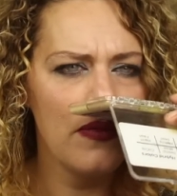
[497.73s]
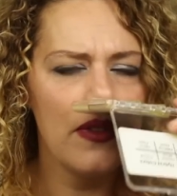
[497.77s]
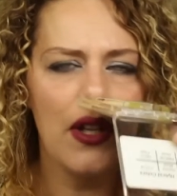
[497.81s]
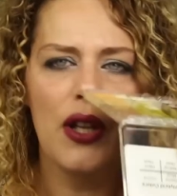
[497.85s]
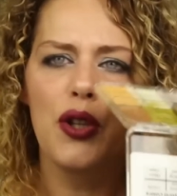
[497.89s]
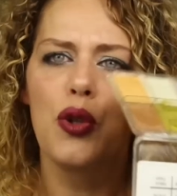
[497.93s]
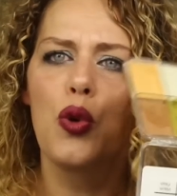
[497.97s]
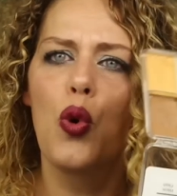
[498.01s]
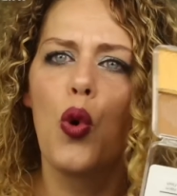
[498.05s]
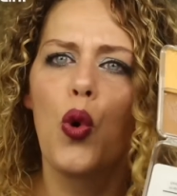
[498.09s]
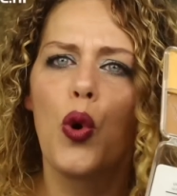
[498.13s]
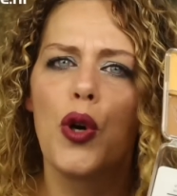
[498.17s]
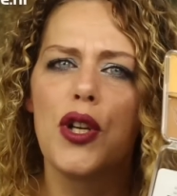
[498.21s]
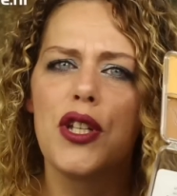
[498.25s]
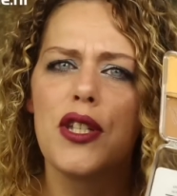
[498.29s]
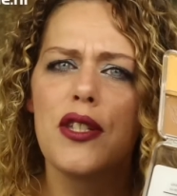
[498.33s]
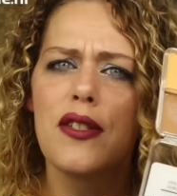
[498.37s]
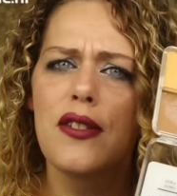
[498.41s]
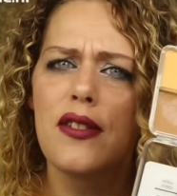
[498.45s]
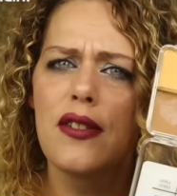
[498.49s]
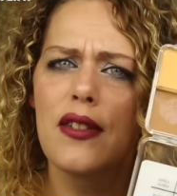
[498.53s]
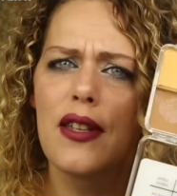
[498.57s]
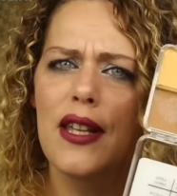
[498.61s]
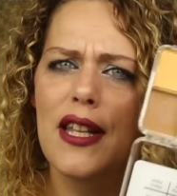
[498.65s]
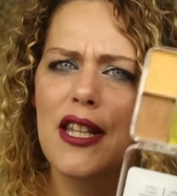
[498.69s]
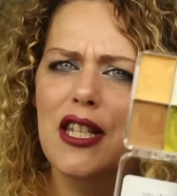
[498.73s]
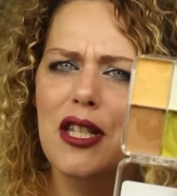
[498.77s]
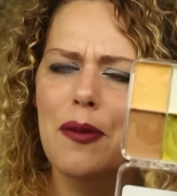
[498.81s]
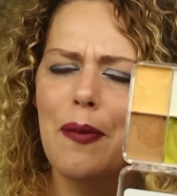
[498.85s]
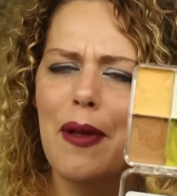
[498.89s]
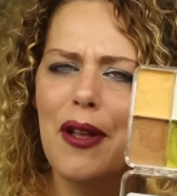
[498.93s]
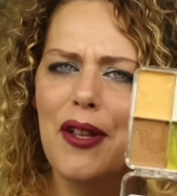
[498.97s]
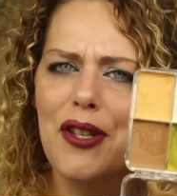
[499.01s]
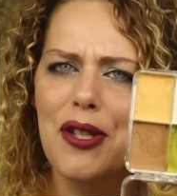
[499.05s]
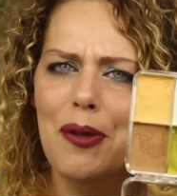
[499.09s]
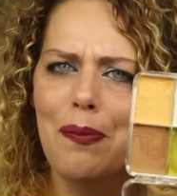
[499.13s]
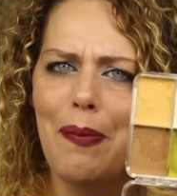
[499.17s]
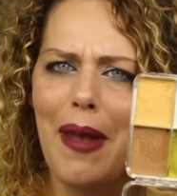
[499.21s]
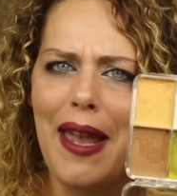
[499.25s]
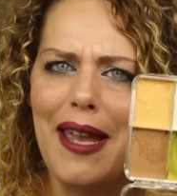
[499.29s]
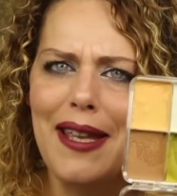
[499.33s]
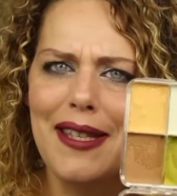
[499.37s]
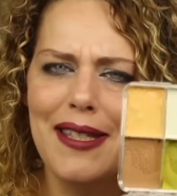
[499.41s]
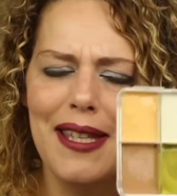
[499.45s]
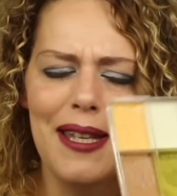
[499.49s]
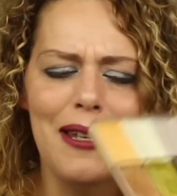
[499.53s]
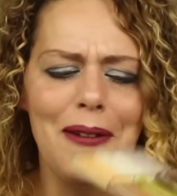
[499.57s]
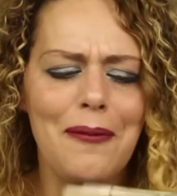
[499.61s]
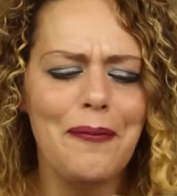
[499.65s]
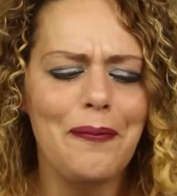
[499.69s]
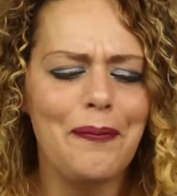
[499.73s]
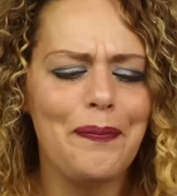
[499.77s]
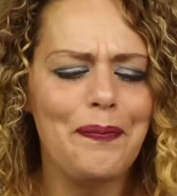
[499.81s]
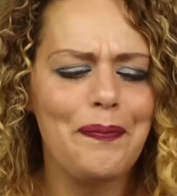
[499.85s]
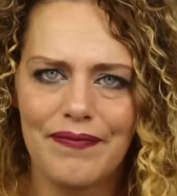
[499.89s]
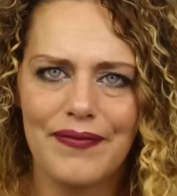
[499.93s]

Not gorgeous, it smells amazing.